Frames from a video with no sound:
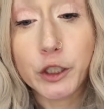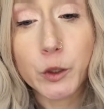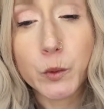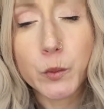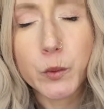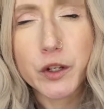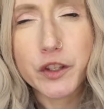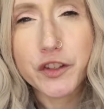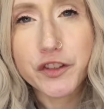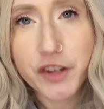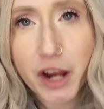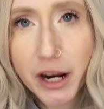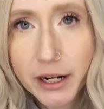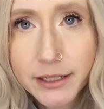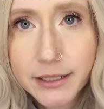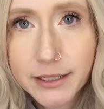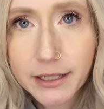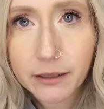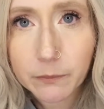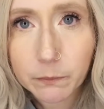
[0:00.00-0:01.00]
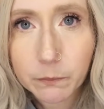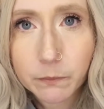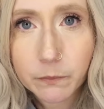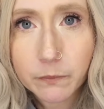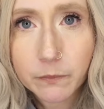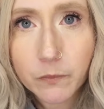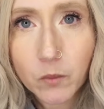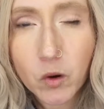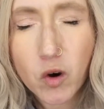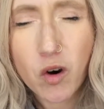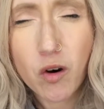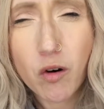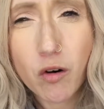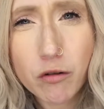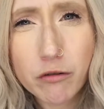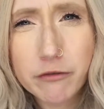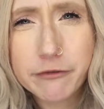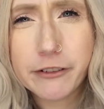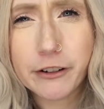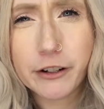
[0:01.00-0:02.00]
You reject him
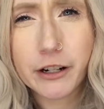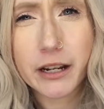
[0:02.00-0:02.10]
over